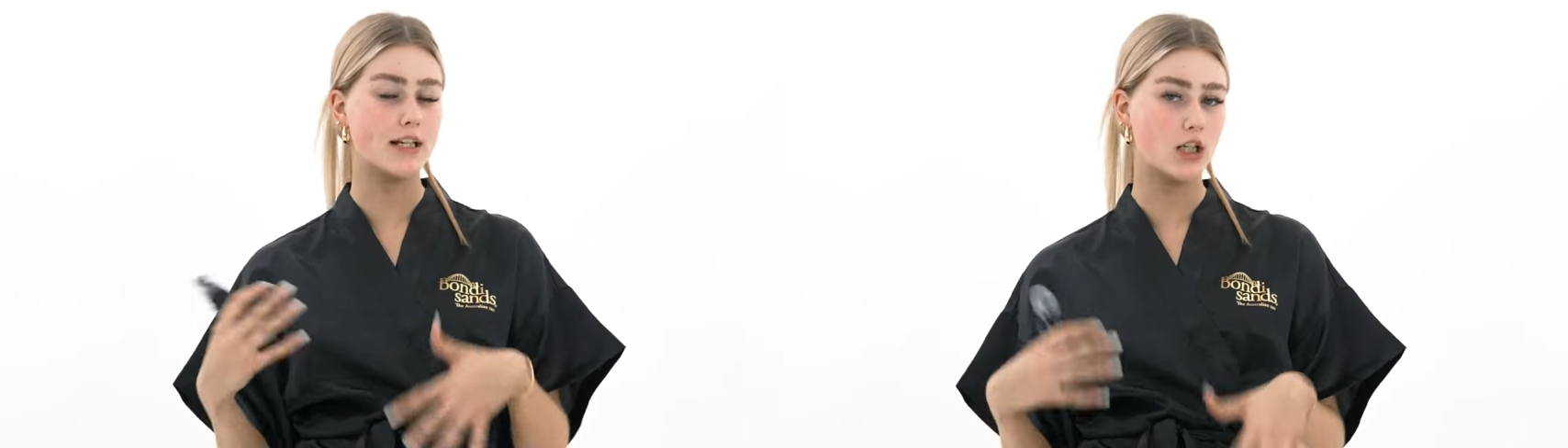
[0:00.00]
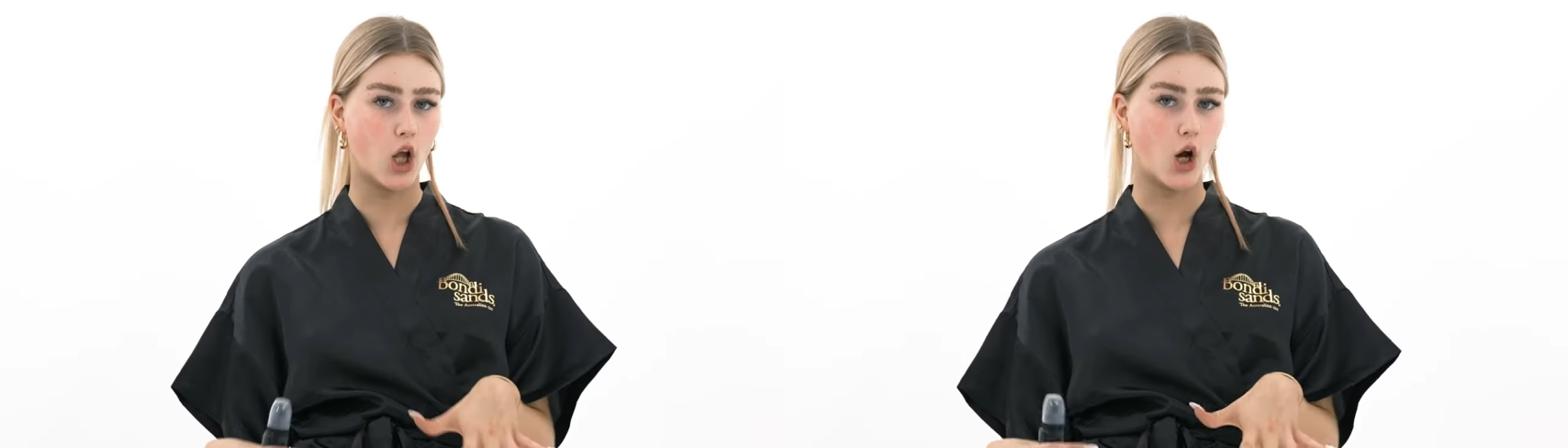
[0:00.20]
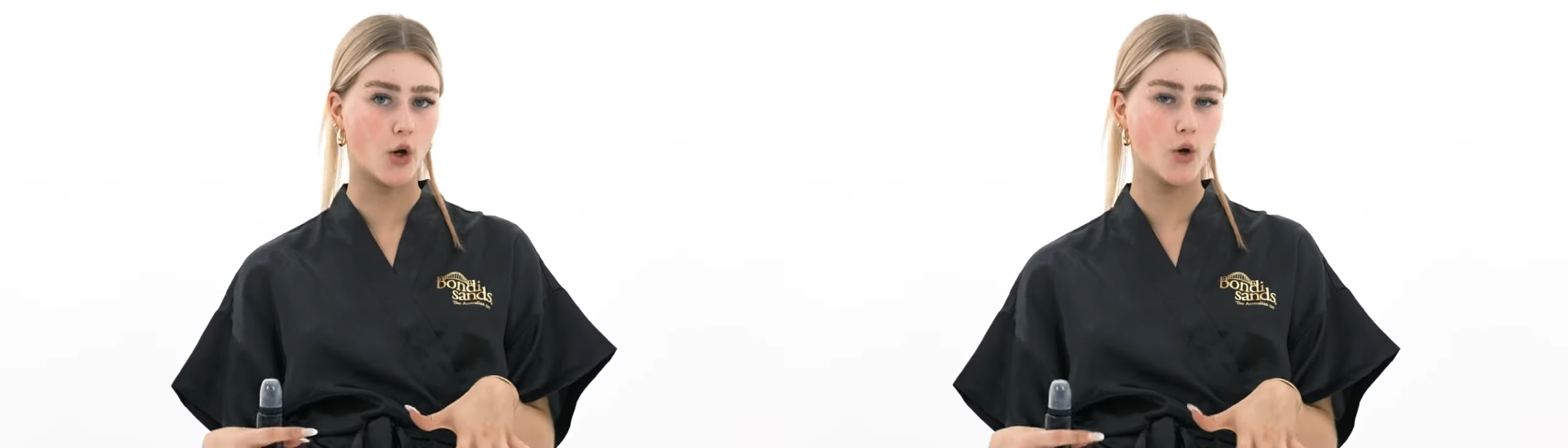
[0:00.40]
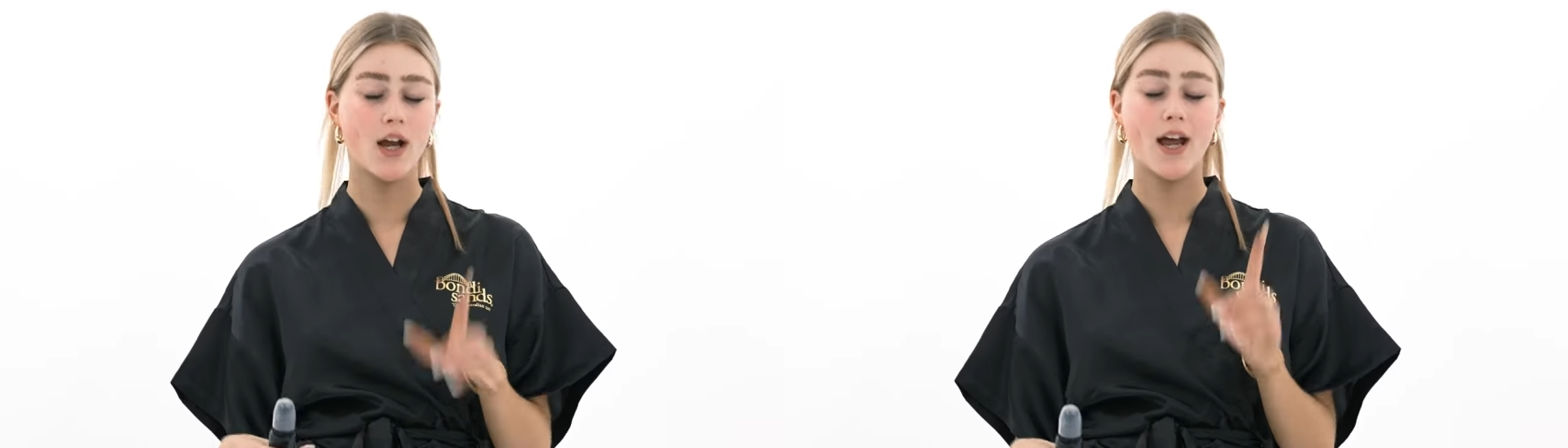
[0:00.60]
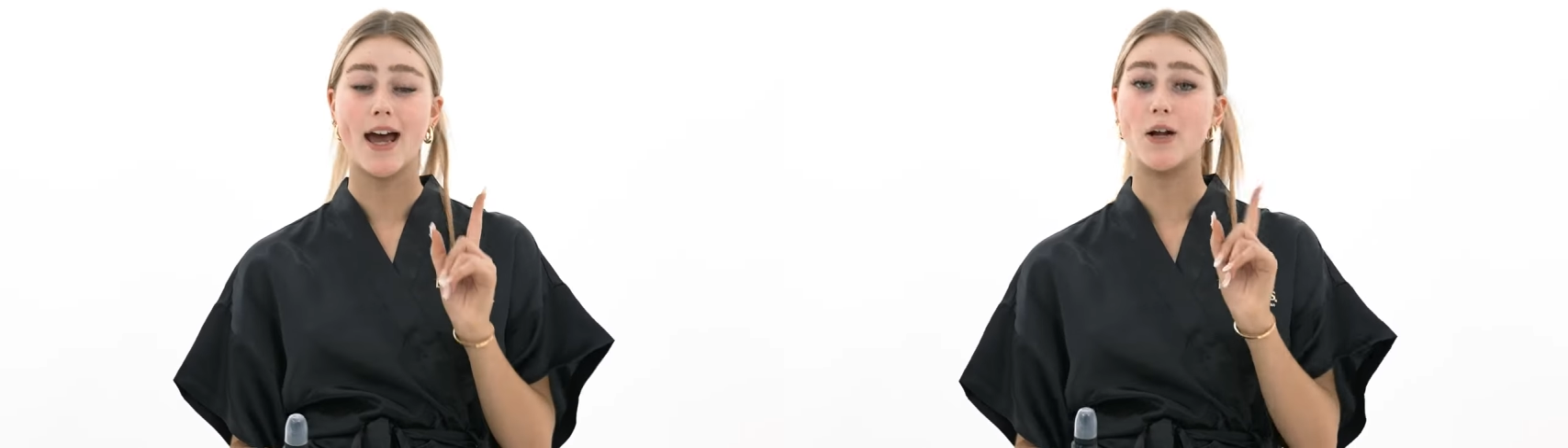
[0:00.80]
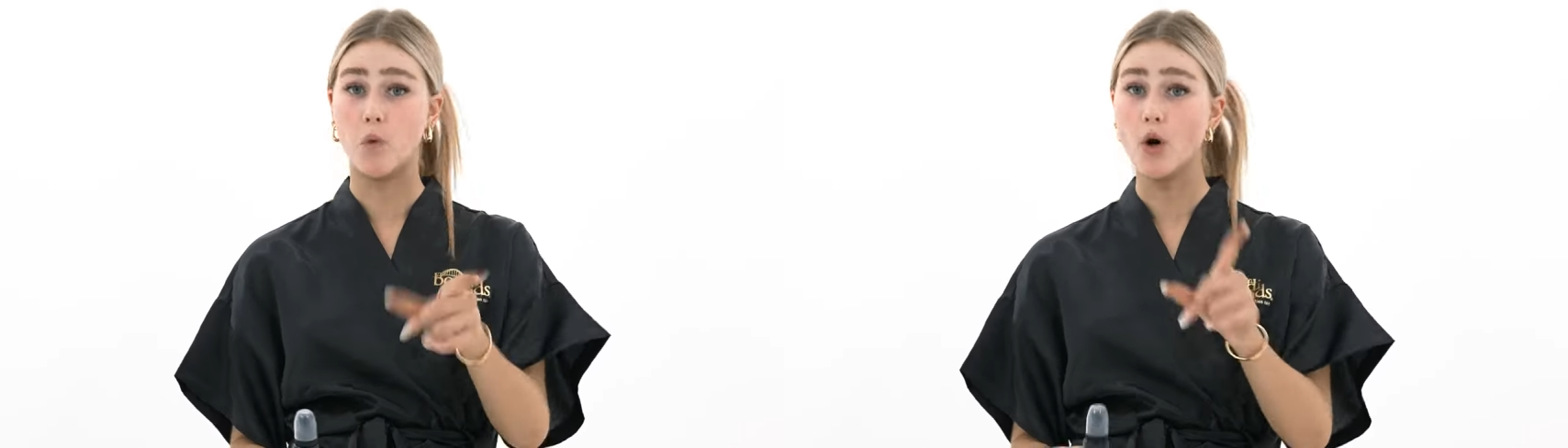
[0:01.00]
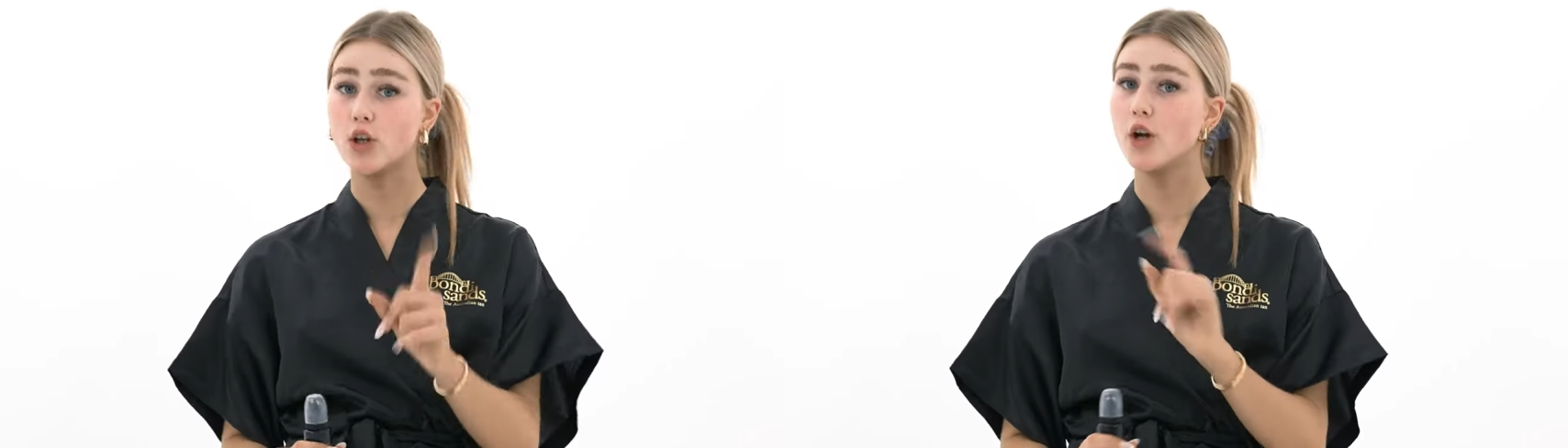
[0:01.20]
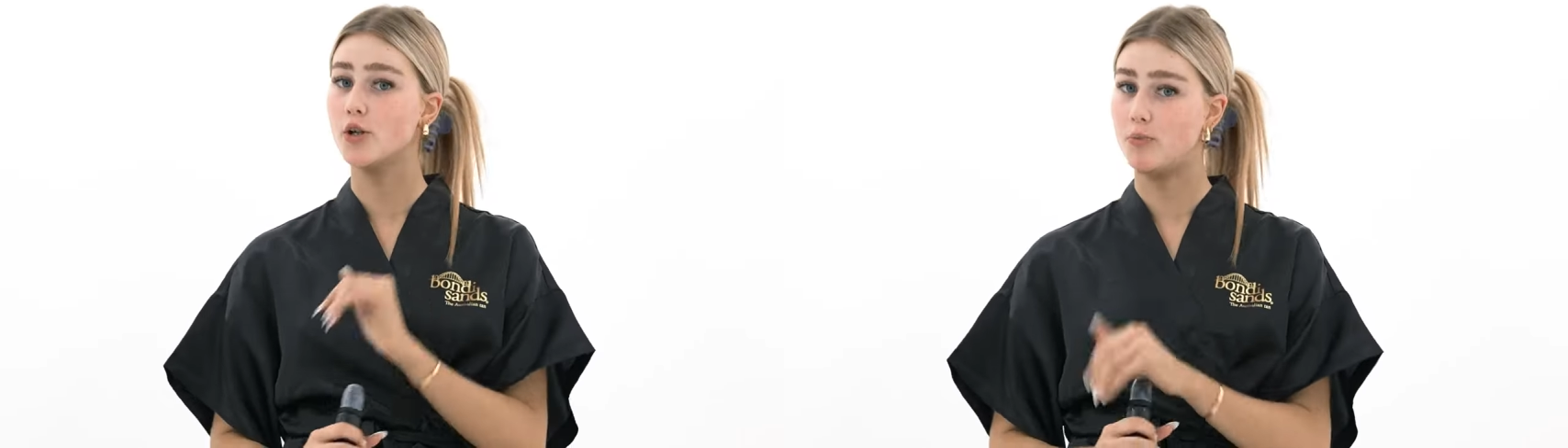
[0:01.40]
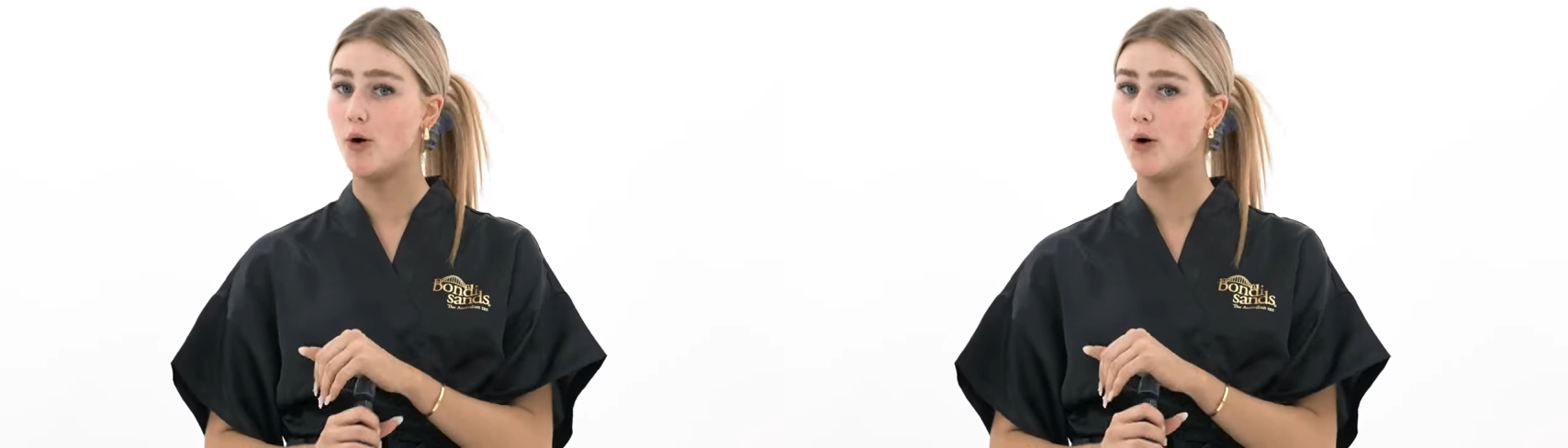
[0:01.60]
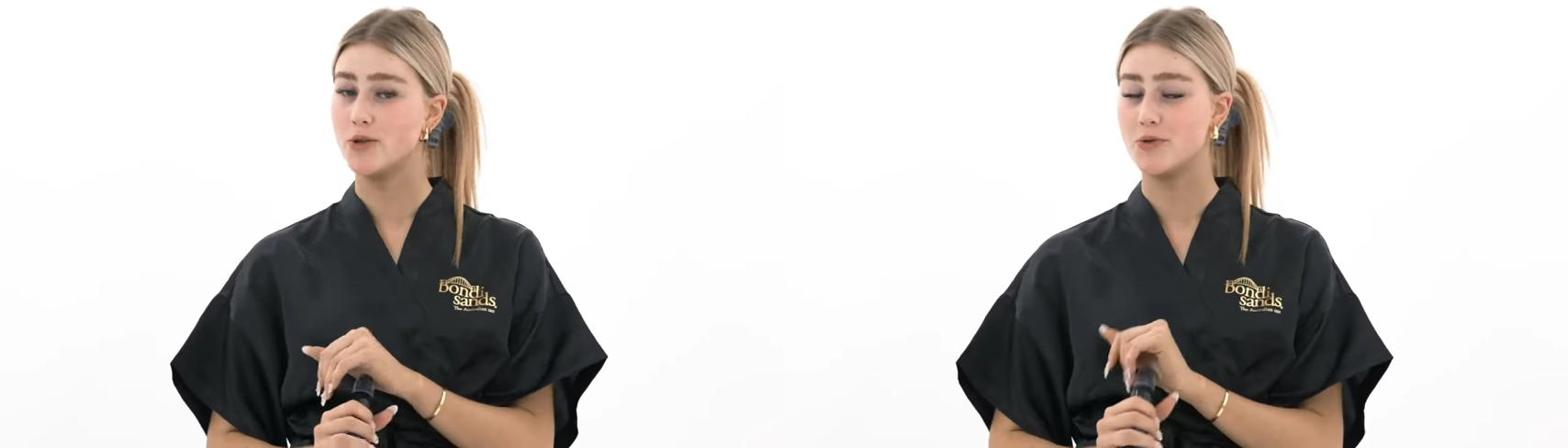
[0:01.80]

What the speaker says: glow, and it won't clog your pores,